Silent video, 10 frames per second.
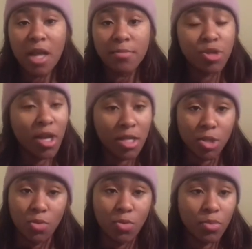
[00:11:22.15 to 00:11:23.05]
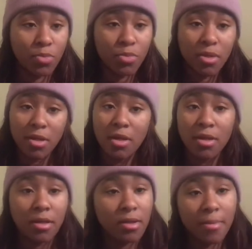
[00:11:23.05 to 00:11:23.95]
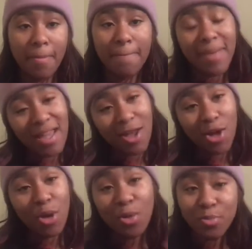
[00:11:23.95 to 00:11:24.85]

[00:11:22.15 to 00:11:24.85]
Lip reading: I'm trying to. Bye, y'all.